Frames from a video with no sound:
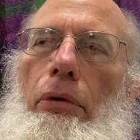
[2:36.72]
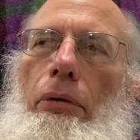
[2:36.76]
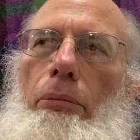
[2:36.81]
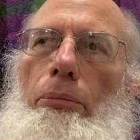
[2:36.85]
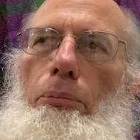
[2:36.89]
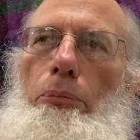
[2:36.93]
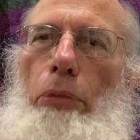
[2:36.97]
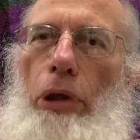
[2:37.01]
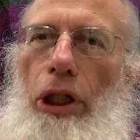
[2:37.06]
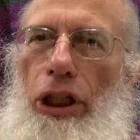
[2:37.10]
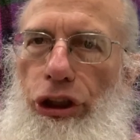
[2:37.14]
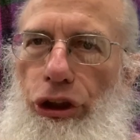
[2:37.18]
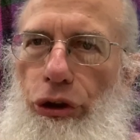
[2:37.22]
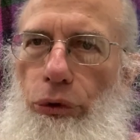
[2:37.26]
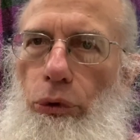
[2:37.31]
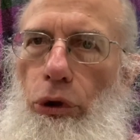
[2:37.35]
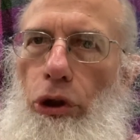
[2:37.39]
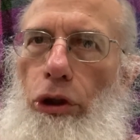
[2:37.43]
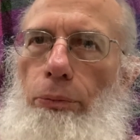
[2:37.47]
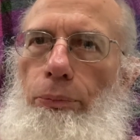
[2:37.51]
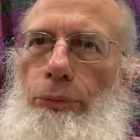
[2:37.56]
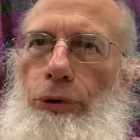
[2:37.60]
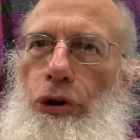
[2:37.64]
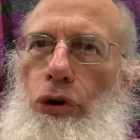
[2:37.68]

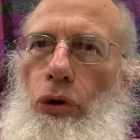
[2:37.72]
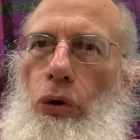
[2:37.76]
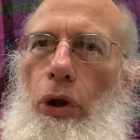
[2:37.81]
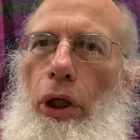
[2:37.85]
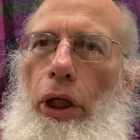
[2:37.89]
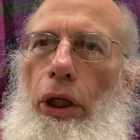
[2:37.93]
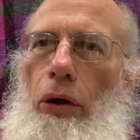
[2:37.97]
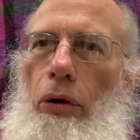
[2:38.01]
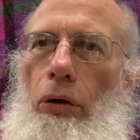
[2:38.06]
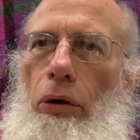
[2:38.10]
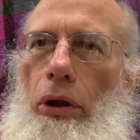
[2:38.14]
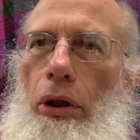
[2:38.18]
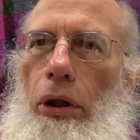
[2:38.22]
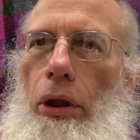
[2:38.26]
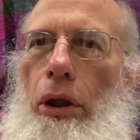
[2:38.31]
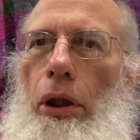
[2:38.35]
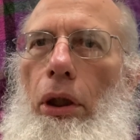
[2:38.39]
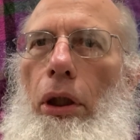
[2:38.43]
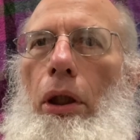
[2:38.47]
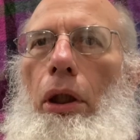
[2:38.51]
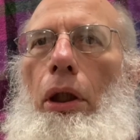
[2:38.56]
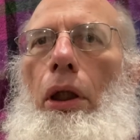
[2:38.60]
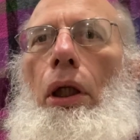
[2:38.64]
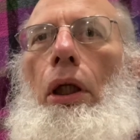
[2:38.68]
mushroom soil.
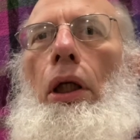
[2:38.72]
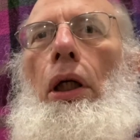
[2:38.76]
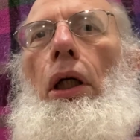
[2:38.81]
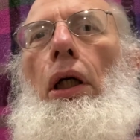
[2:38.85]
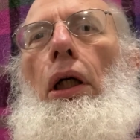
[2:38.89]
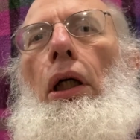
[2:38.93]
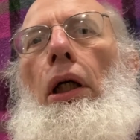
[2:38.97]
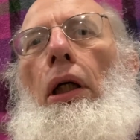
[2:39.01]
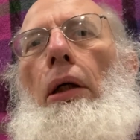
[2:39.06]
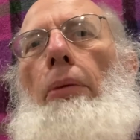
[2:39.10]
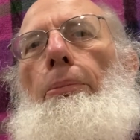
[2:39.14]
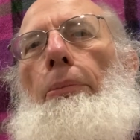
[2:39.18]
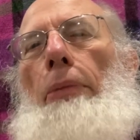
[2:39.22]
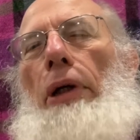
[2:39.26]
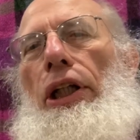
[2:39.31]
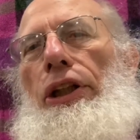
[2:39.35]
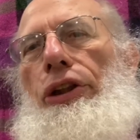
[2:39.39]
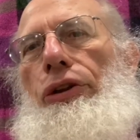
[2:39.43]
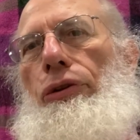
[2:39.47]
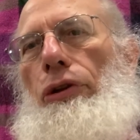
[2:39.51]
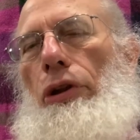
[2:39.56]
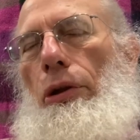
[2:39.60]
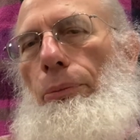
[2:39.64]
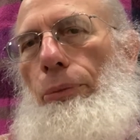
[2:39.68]

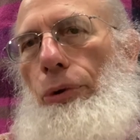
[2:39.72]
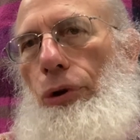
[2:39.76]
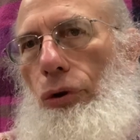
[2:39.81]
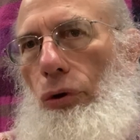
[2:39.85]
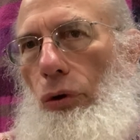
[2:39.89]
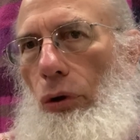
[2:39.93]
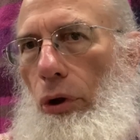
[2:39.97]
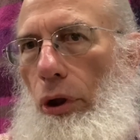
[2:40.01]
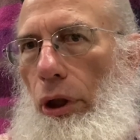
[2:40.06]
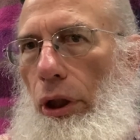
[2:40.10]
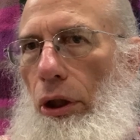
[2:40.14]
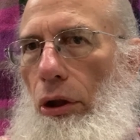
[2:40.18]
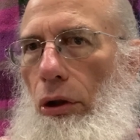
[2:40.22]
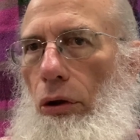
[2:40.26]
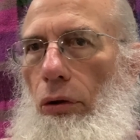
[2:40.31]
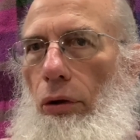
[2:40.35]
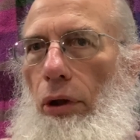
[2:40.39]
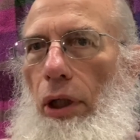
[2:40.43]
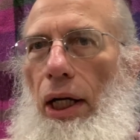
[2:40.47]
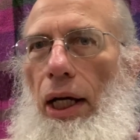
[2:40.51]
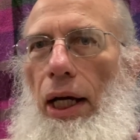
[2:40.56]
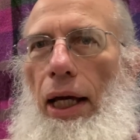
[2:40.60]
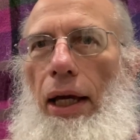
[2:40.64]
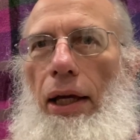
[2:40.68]
Mushroom
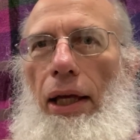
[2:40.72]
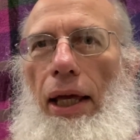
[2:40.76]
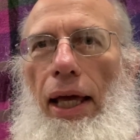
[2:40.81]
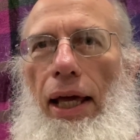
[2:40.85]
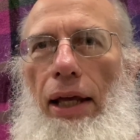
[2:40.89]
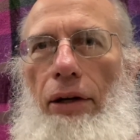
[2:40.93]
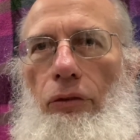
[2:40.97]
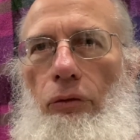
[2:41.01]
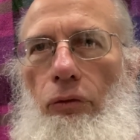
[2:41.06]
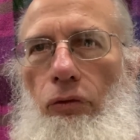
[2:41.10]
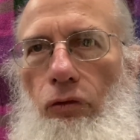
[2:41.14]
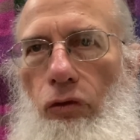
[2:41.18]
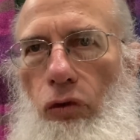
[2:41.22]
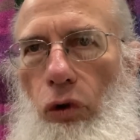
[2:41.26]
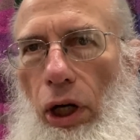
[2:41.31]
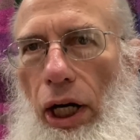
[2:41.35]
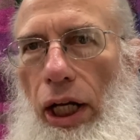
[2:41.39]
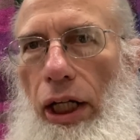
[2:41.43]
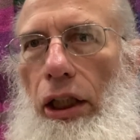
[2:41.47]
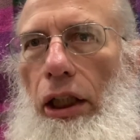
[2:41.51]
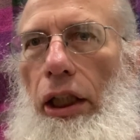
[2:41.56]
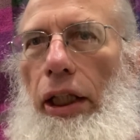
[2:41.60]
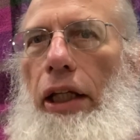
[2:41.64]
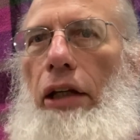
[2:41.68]
soil I had
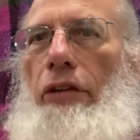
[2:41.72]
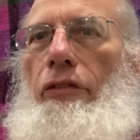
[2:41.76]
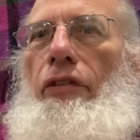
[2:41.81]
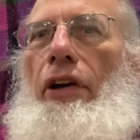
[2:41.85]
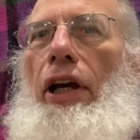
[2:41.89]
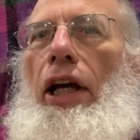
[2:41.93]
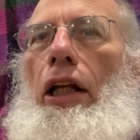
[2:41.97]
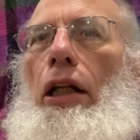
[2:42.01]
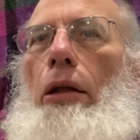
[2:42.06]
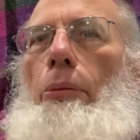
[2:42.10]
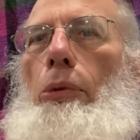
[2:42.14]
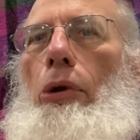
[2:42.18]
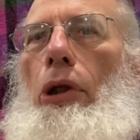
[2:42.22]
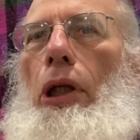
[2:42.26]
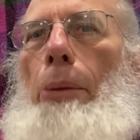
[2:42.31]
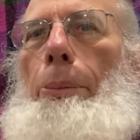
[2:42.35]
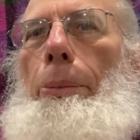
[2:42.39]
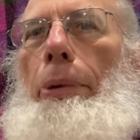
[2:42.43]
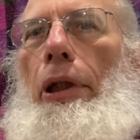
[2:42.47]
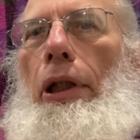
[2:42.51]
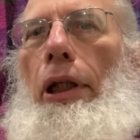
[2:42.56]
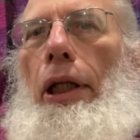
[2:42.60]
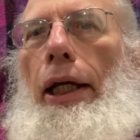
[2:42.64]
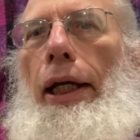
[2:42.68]
readily available
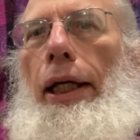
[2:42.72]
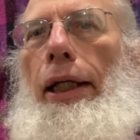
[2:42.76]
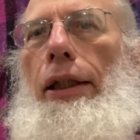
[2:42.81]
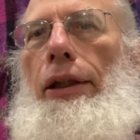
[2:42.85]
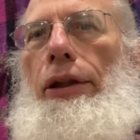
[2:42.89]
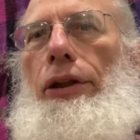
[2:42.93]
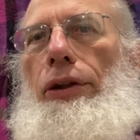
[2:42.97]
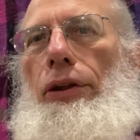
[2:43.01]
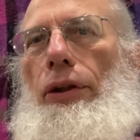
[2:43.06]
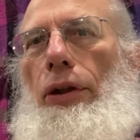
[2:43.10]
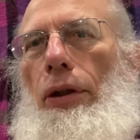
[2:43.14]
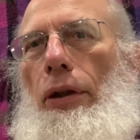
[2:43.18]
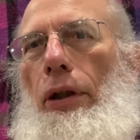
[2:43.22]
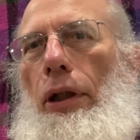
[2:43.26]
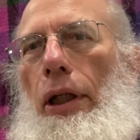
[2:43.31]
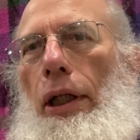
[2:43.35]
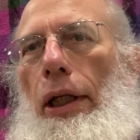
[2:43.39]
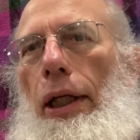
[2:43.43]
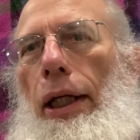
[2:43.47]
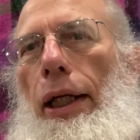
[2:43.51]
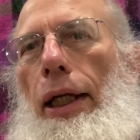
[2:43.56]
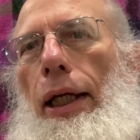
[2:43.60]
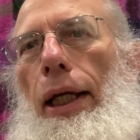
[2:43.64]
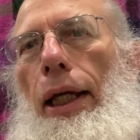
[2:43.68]
up in Lancaster,
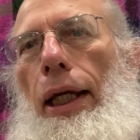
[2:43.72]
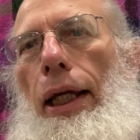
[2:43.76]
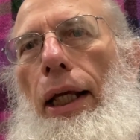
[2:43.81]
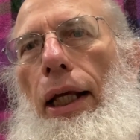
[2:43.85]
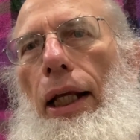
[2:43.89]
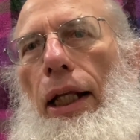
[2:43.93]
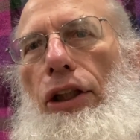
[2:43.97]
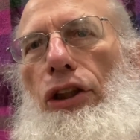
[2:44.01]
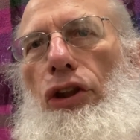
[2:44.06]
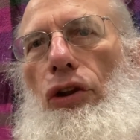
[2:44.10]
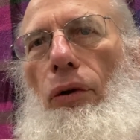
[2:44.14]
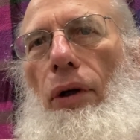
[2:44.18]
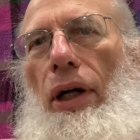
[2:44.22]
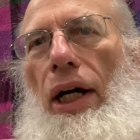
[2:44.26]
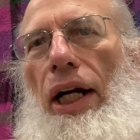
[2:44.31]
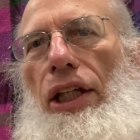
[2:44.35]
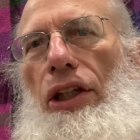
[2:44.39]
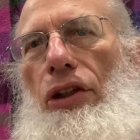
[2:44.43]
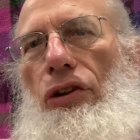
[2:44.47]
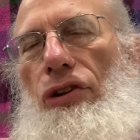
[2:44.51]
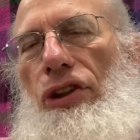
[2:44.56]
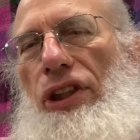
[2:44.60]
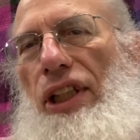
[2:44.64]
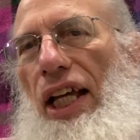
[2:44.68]
and so I
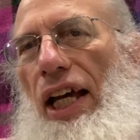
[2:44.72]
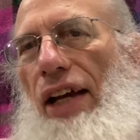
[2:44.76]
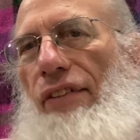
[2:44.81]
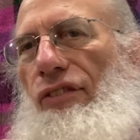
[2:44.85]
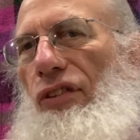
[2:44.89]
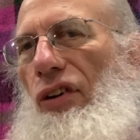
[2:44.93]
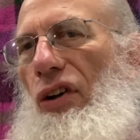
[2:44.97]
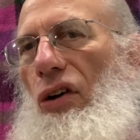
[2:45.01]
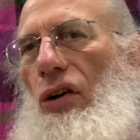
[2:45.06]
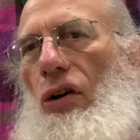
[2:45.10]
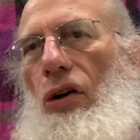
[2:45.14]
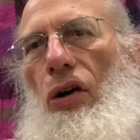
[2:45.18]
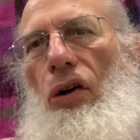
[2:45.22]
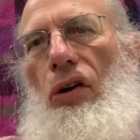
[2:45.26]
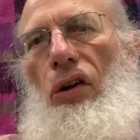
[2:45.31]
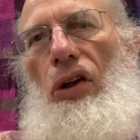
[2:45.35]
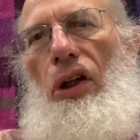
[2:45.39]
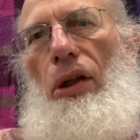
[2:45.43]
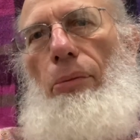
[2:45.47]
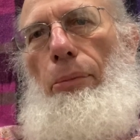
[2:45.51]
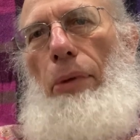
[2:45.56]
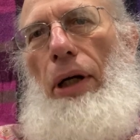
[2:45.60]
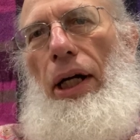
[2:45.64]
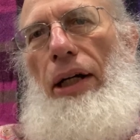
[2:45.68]
used that for
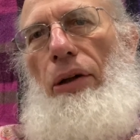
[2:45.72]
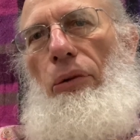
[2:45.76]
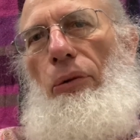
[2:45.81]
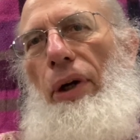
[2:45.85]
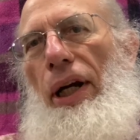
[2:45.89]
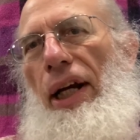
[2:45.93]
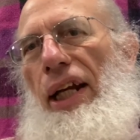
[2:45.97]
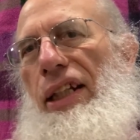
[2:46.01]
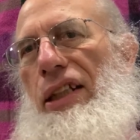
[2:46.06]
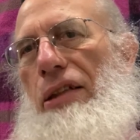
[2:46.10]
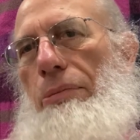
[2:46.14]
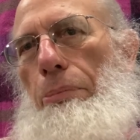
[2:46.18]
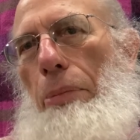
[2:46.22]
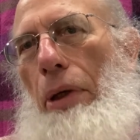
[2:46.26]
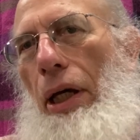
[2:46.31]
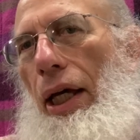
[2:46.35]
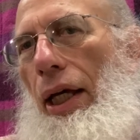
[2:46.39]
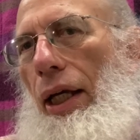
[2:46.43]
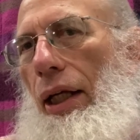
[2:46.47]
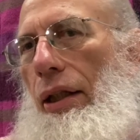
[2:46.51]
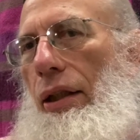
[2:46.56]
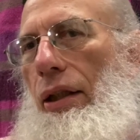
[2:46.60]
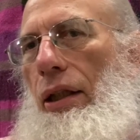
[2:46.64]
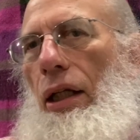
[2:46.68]
all of my raised
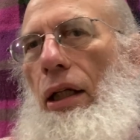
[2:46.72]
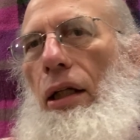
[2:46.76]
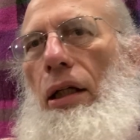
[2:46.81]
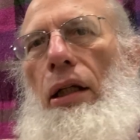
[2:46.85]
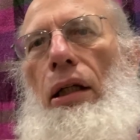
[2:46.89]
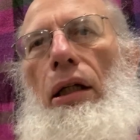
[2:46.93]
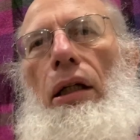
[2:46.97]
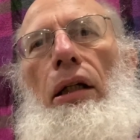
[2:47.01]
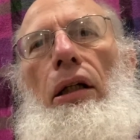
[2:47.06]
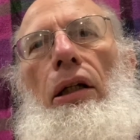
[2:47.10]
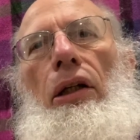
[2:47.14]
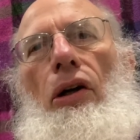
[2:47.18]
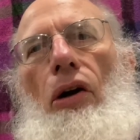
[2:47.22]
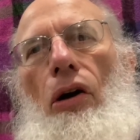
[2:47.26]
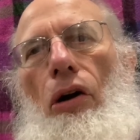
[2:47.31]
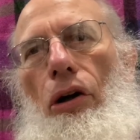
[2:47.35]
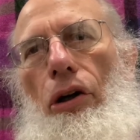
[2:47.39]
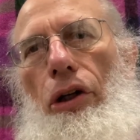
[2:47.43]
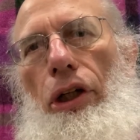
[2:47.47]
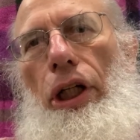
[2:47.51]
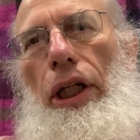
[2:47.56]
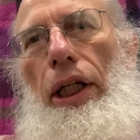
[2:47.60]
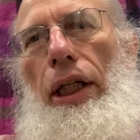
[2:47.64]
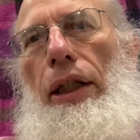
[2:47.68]
bed
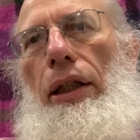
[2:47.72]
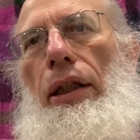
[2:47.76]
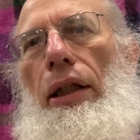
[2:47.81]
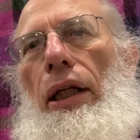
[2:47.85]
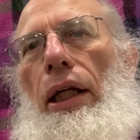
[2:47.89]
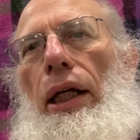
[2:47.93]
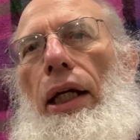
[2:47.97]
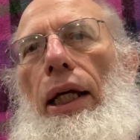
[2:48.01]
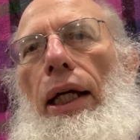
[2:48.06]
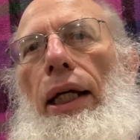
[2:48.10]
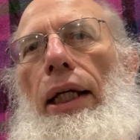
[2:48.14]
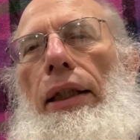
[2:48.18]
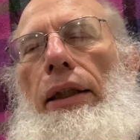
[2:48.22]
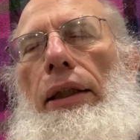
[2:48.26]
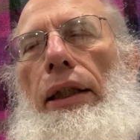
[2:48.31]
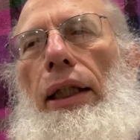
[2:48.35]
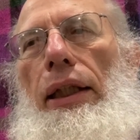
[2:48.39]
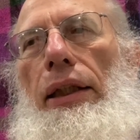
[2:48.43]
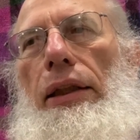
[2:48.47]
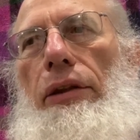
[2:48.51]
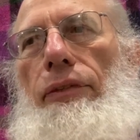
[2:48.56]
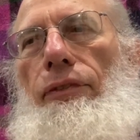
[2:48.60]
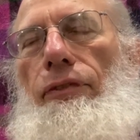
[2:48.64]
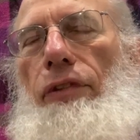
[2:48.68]
gardening, and
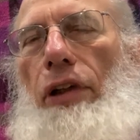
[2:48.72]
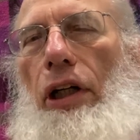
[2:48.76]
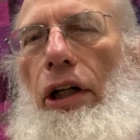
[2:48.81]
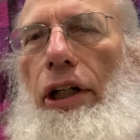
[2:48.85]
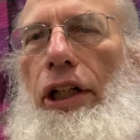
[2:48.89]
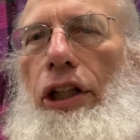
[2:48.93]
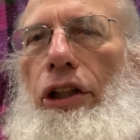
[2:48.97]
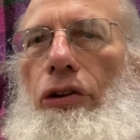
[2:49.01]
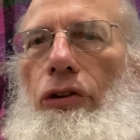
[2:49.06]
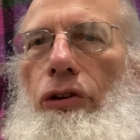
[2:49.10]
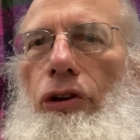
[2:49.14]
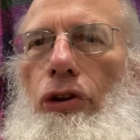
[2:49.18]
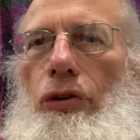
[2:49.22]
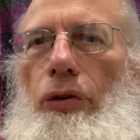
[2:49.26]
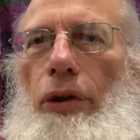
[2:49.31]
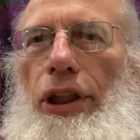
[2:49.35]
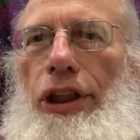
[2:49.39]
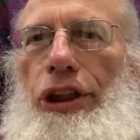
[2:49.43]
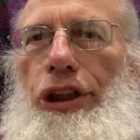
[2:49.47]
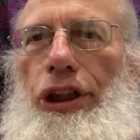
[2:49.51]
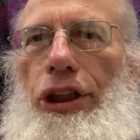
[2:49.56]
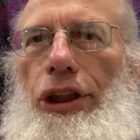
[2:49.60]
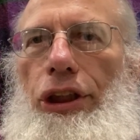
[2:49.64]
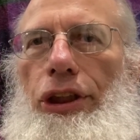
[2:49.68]
it's very
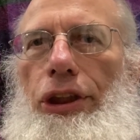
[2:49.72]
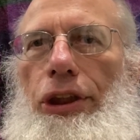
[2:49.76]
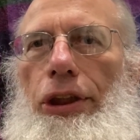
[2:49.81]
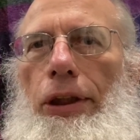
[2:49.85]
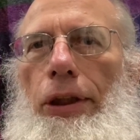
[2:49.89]
nutritious.